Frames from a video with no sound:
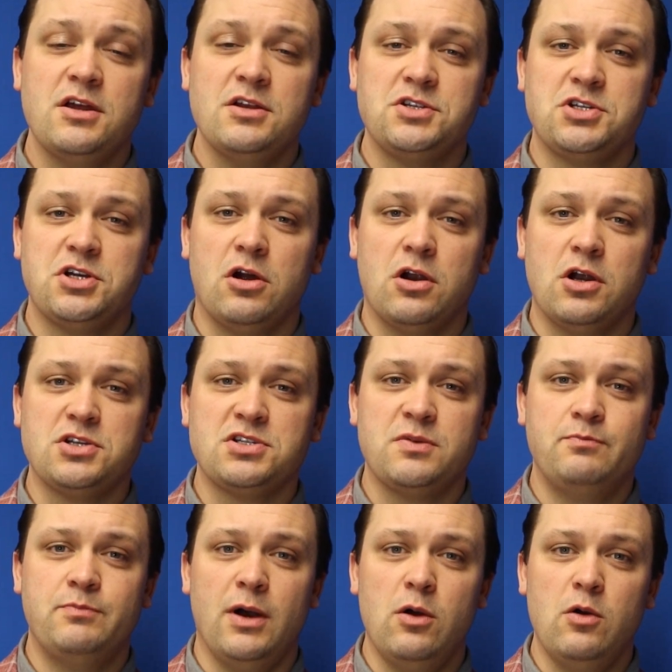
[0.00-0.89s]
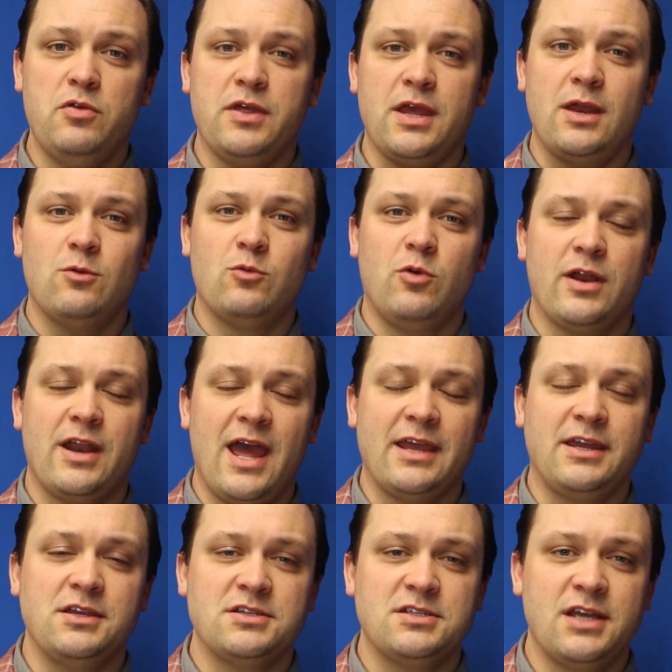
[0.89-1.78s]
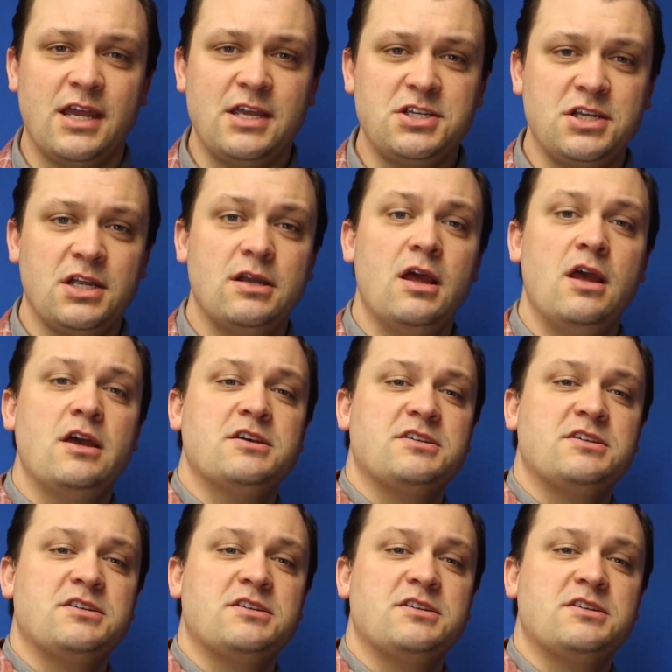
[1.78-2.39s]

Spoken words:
charged both in one accusation.